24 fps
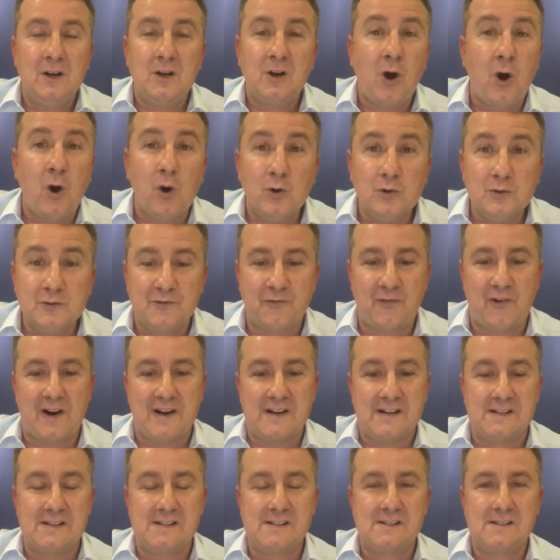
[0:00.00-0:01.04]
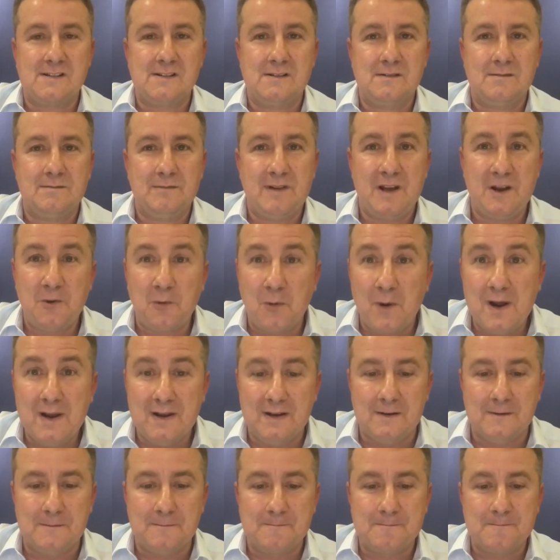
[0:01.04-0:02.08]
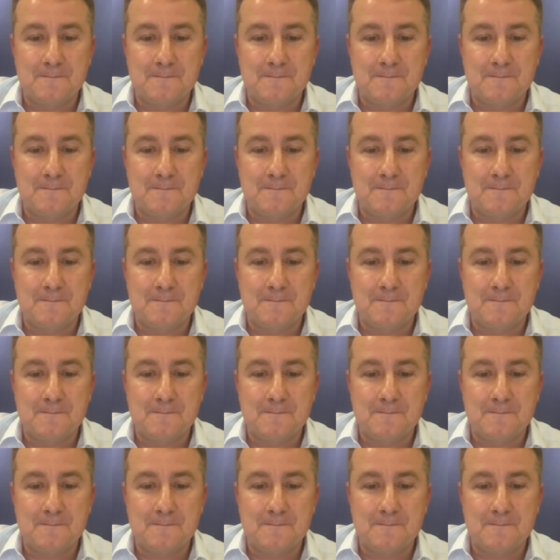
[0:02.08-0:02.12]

cold fronts, and rain.